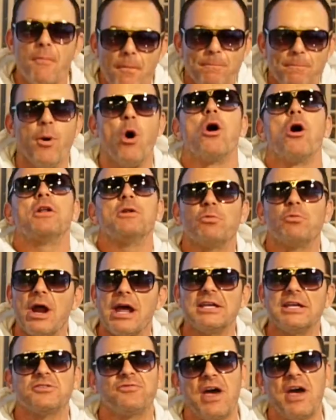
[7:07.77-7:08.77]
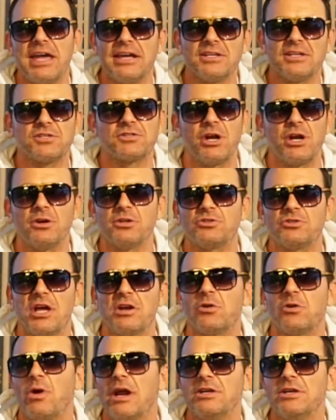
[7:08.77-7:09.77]
born and raised Vegas, third
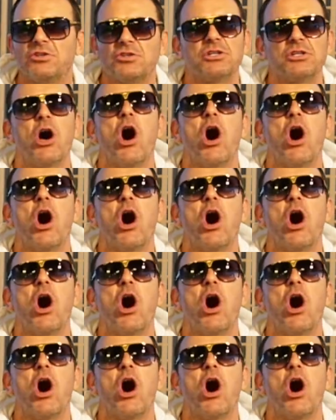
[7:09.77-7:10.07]
generation.